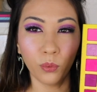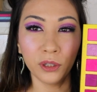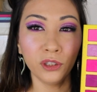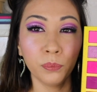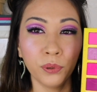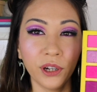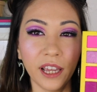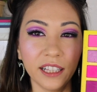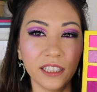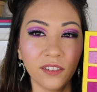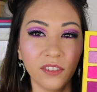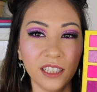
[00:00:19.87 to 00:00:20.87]
When you put
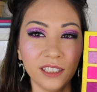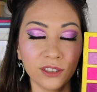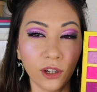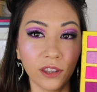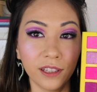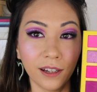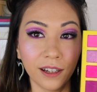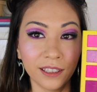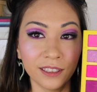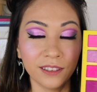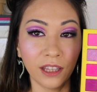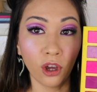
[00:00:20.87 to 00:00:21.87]
any of these on the
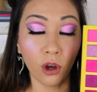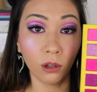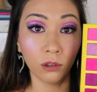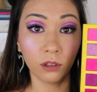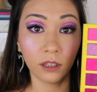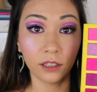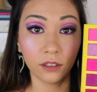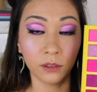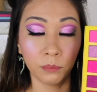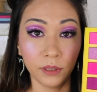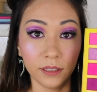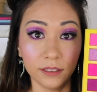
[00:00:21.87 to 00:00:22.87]
eyes, they all look like a
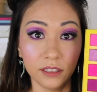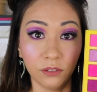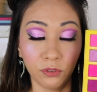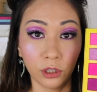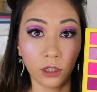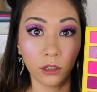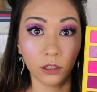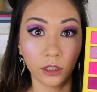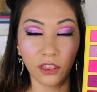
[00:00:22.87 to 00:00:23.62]
completely different color.